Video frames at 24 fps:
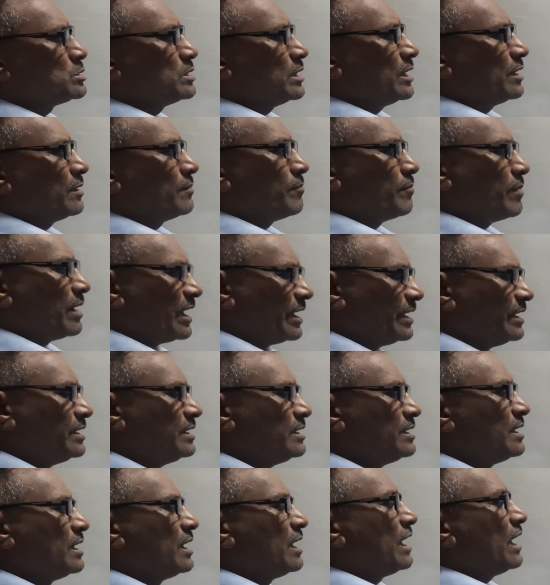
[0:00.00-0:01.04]
their by,
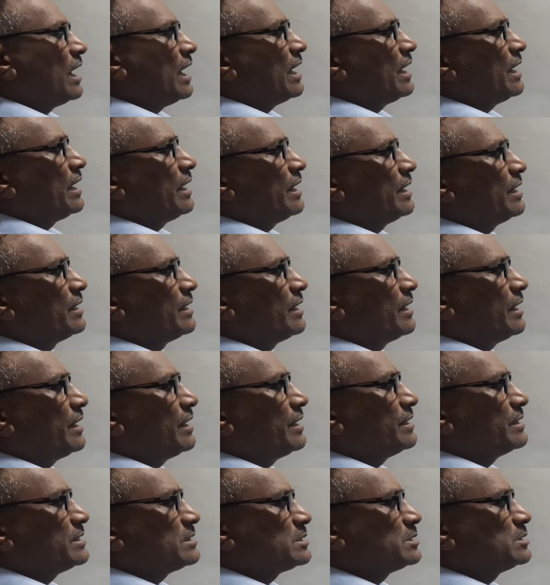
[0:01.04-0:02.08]
and then
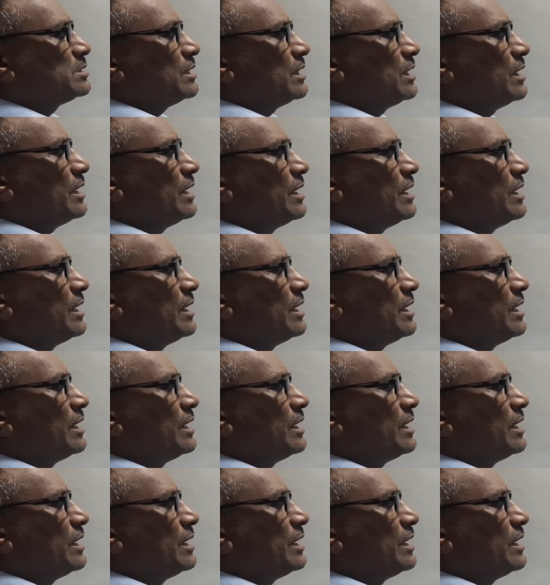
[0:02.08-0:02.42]
sc.